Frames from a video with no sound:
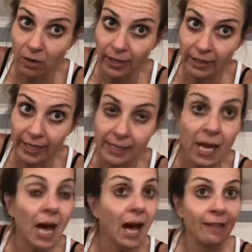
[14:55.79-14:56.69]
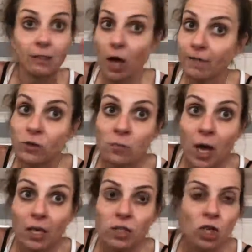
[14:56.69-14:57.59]
All right, ladies, I love you
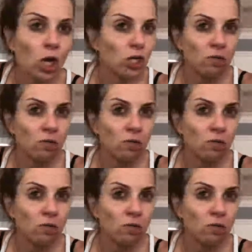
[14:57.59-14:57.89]
much.